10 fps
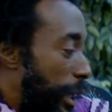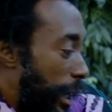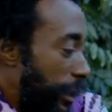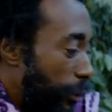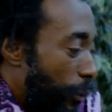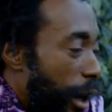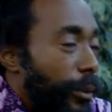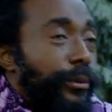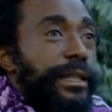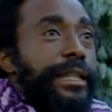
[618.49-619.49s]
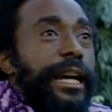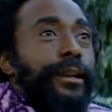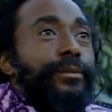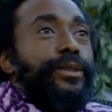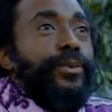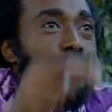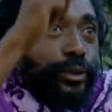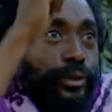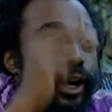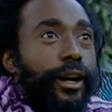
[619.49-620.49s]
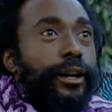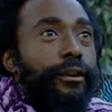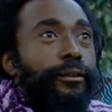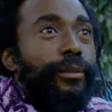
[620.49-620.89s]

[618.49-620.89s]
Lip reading: And walkman is like, I'm supposed to duck.